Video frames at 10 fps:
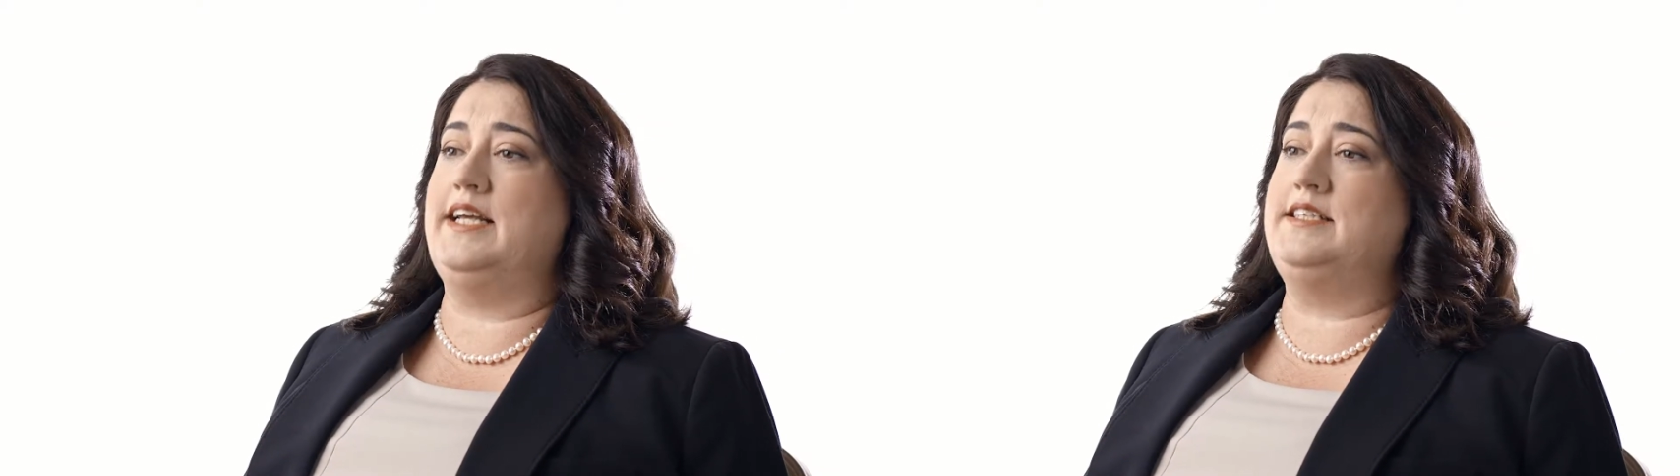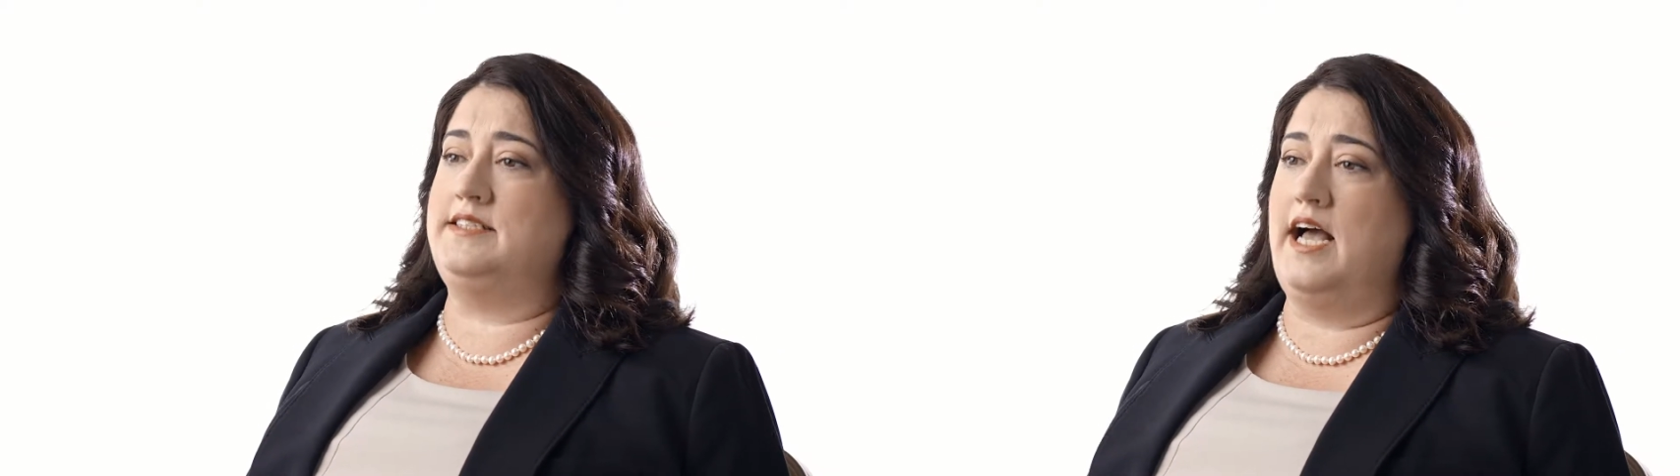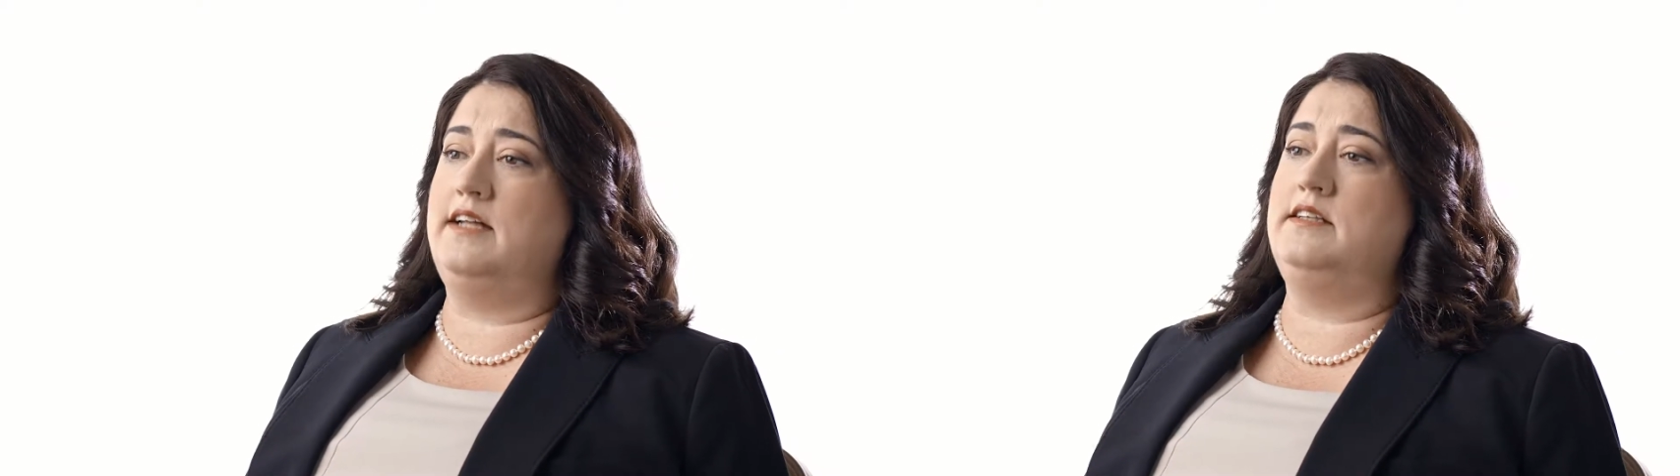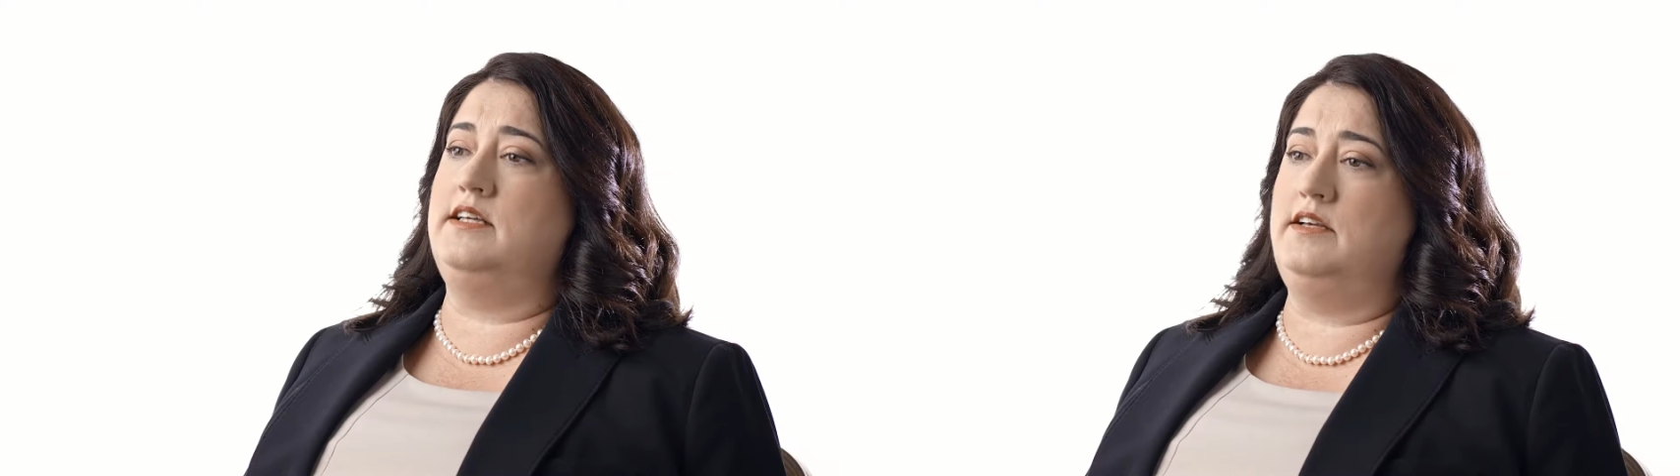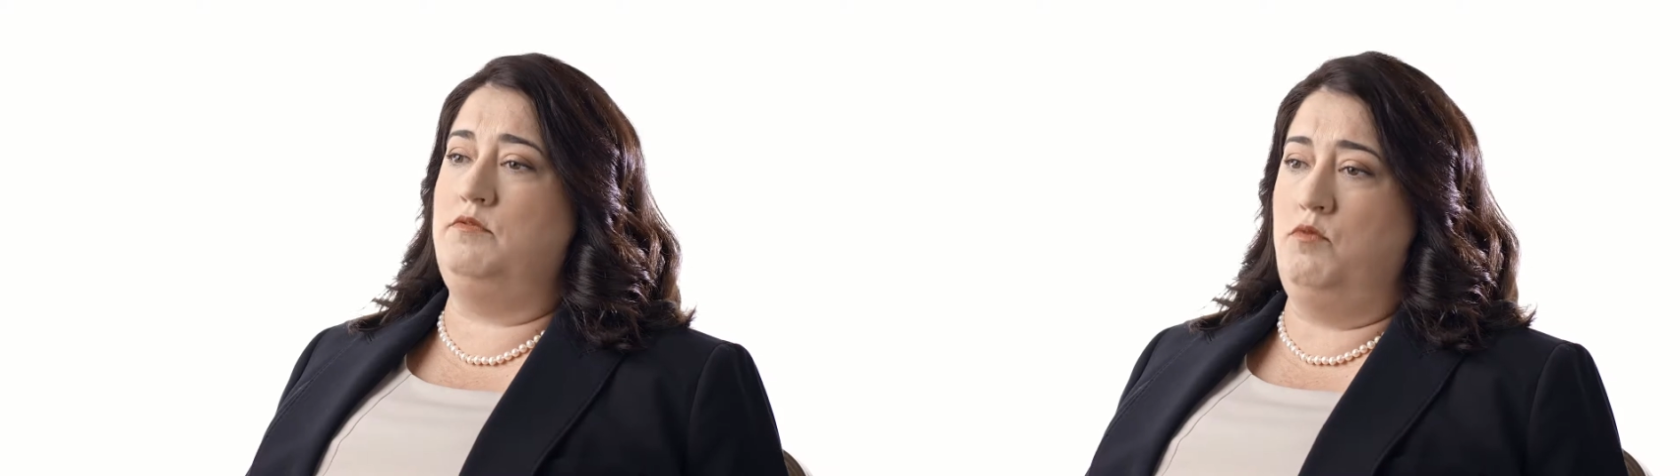
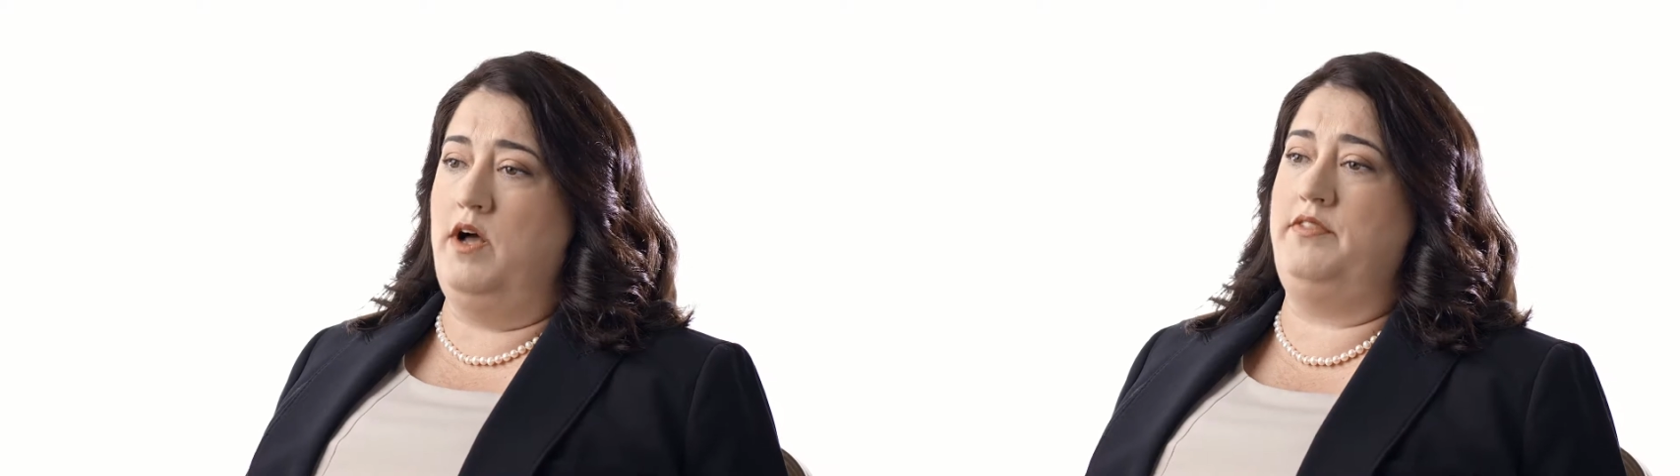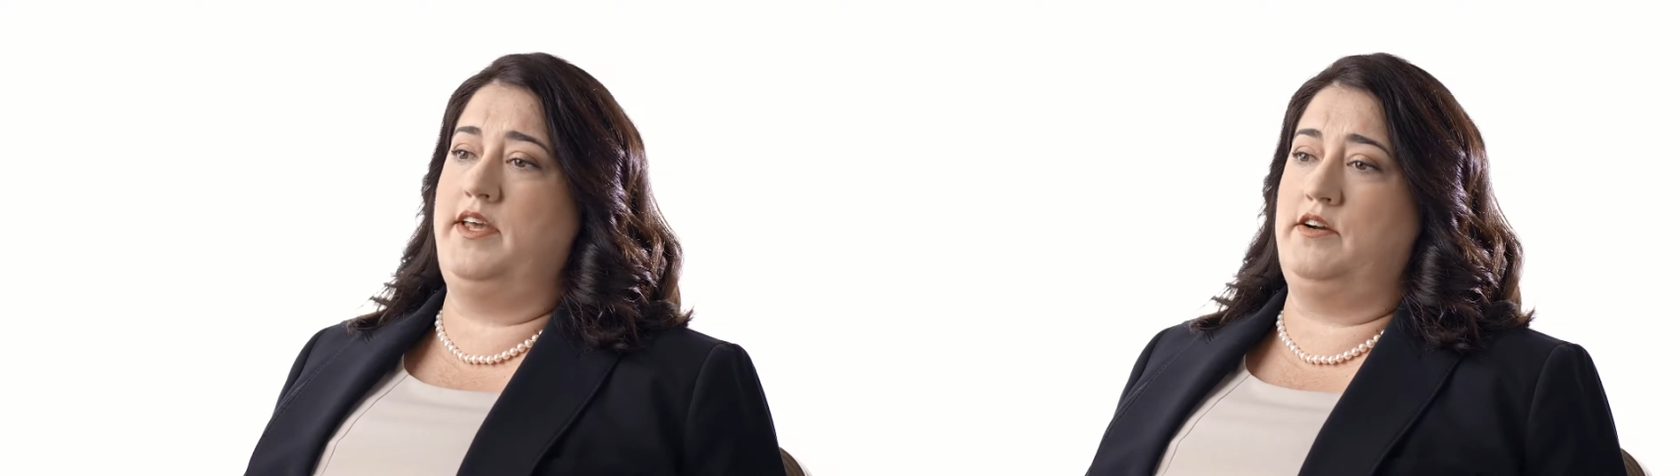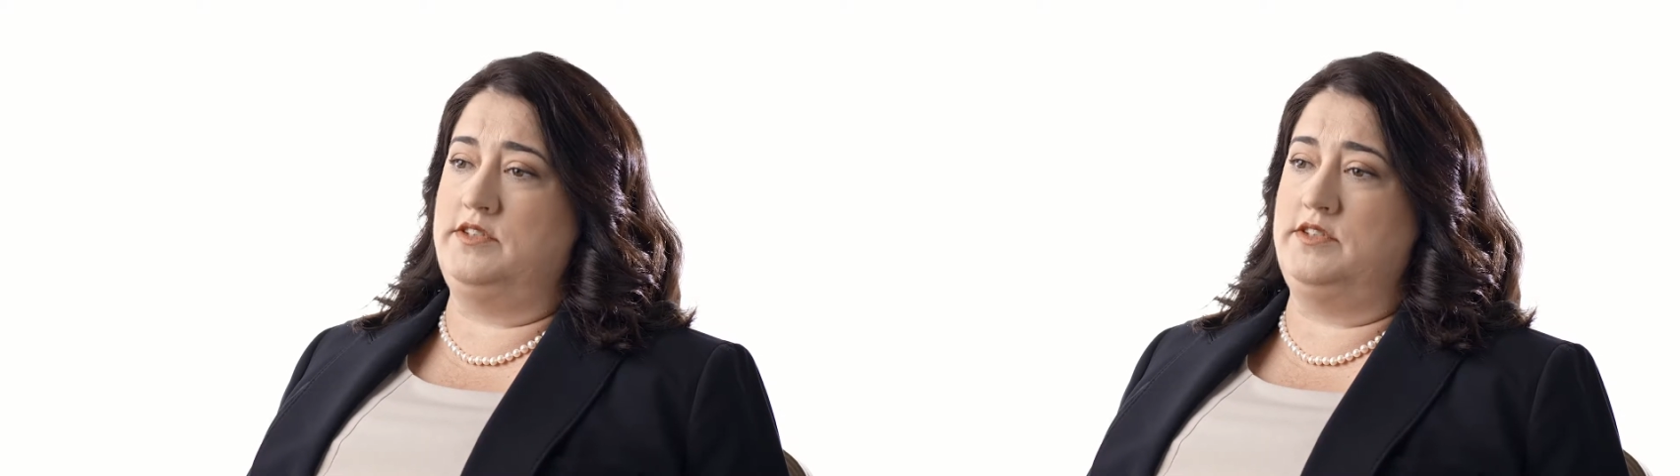exactly what they are